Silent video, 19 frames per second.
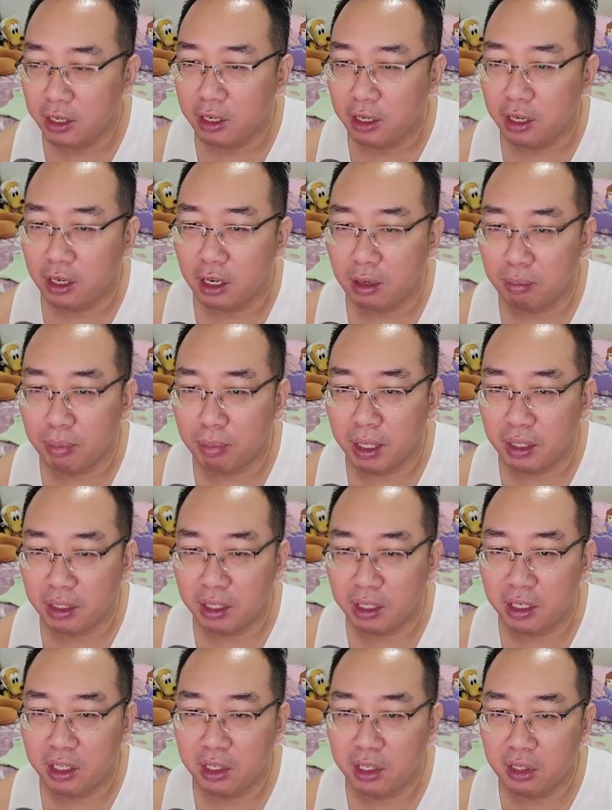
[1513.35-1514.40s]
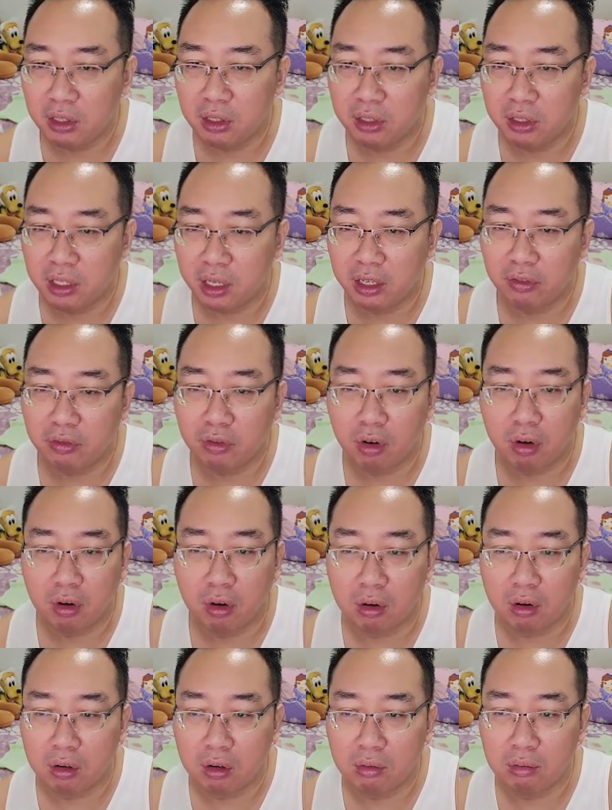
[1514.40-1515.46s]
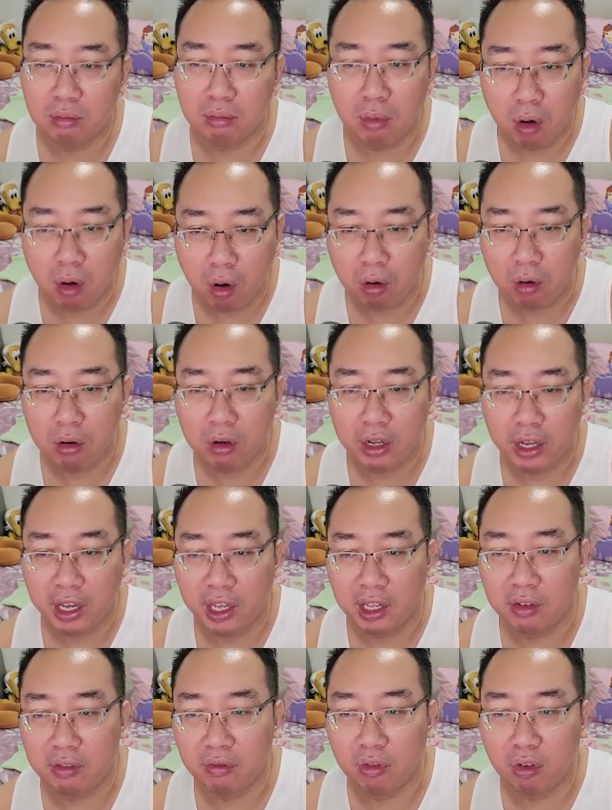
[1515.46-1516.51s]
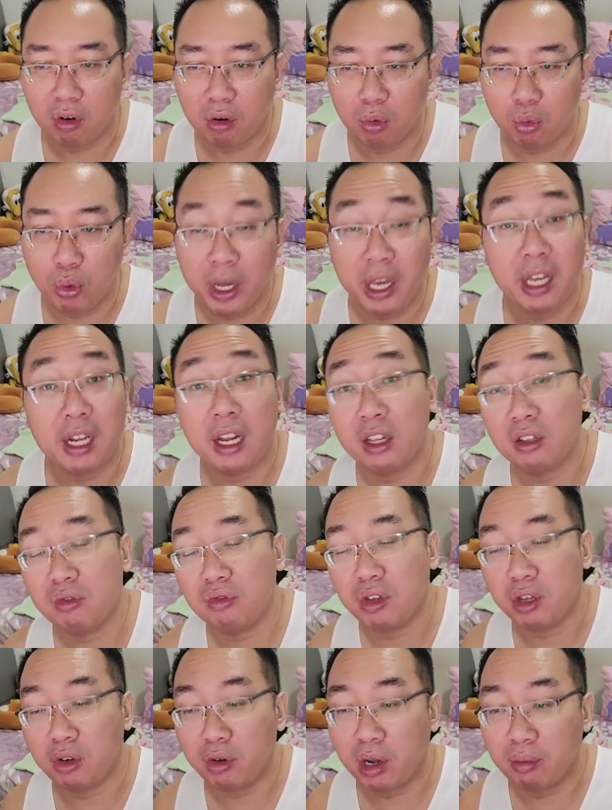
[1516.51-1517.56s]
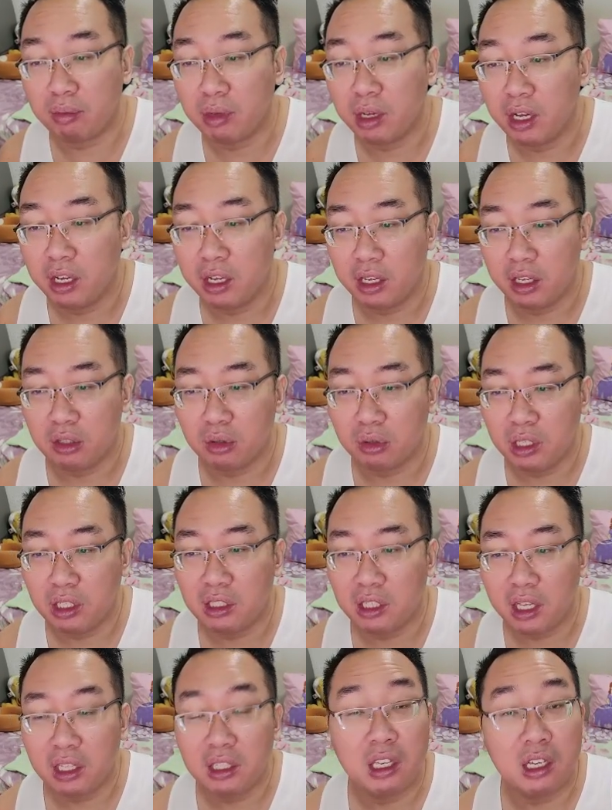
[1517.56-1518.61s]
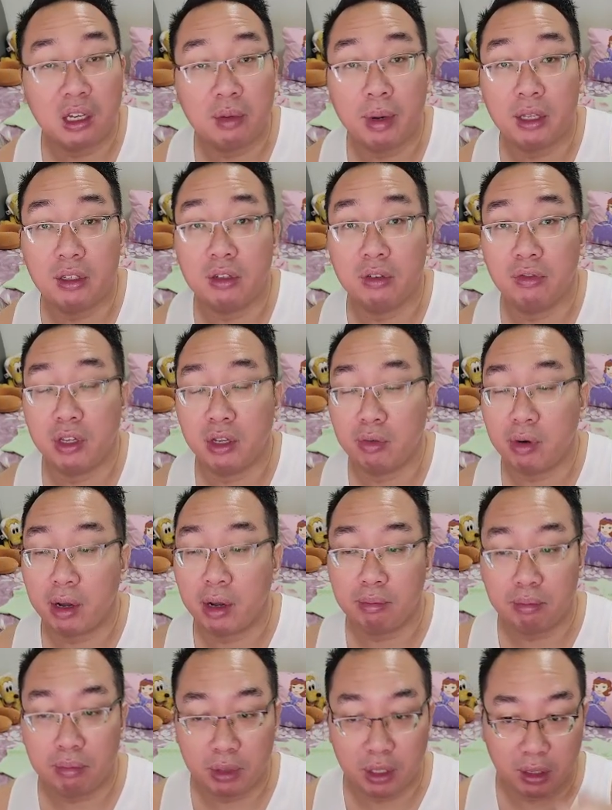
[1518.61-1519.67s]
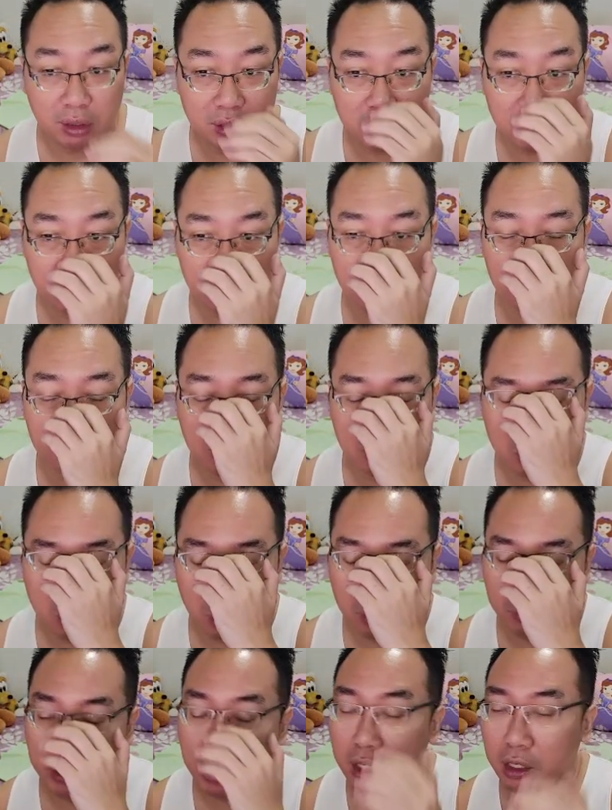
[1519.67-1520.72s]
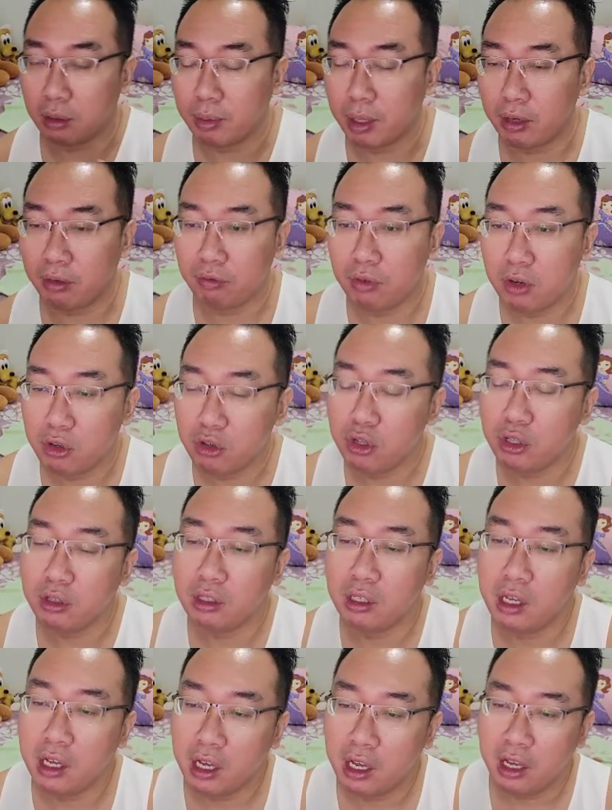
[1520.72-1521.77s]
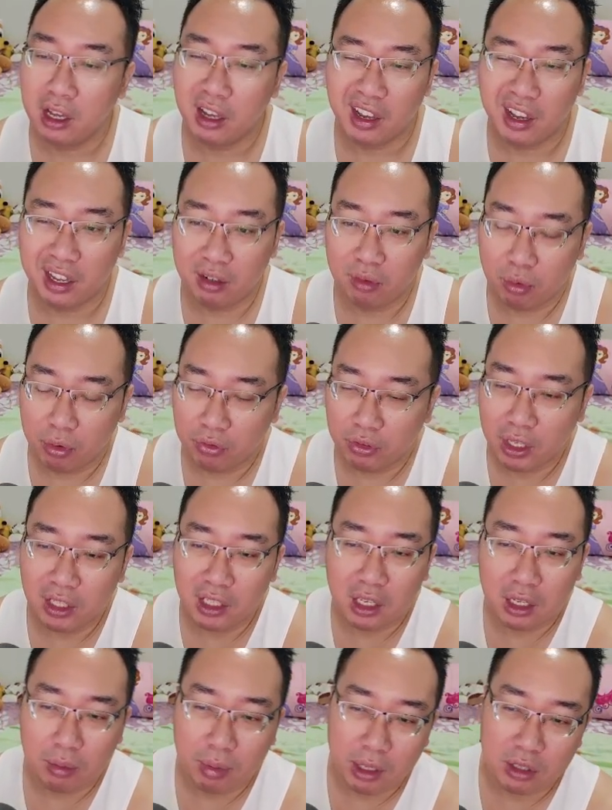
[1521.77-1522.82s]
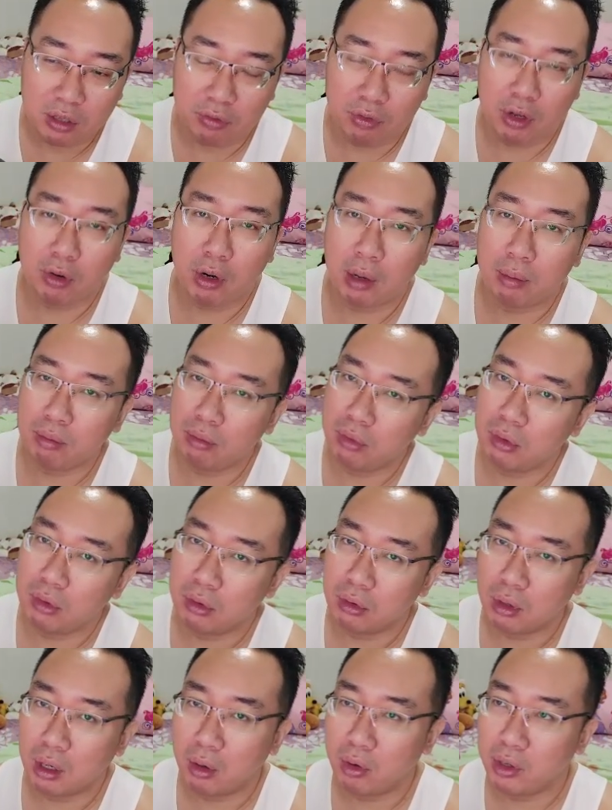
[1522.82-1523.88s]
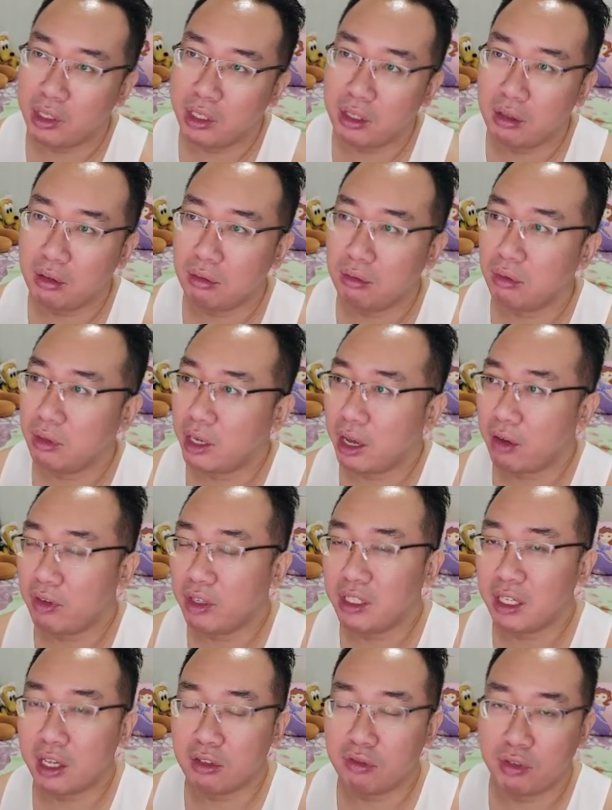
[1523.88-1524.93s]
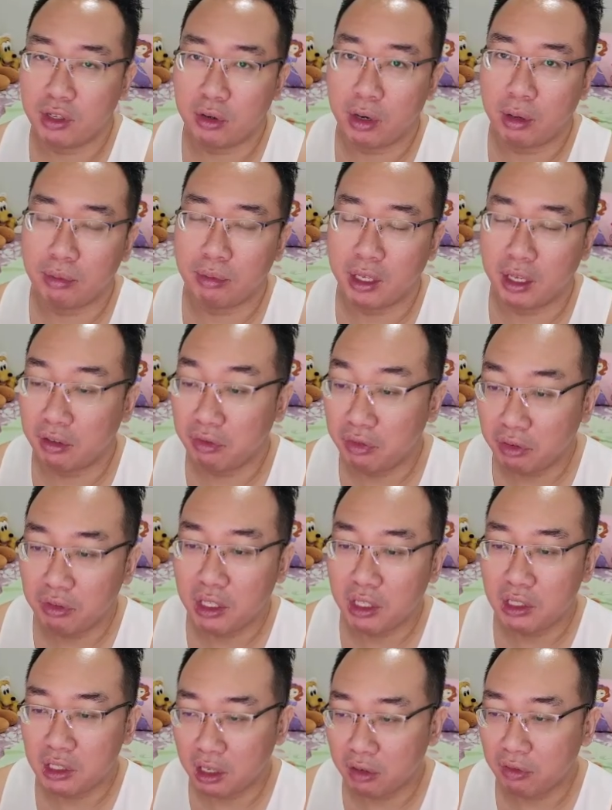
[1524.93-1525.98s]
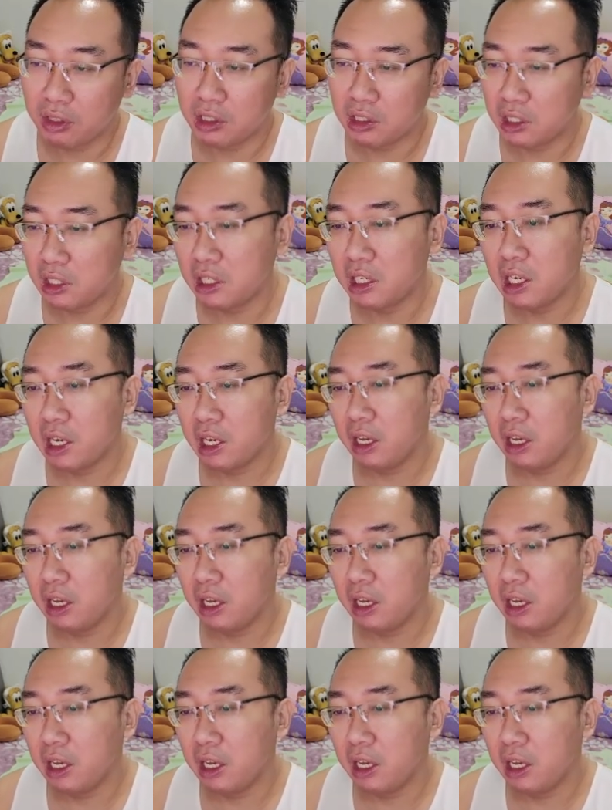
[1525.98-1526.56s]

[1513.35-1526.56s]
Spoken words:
But it is selling for more and for way less VRAM. It's only 10 gigabytes of VRAM because this is not the 12 gigabyte version. And with 10 gigabytes of VRAM, you are already having less VRAM than 5070.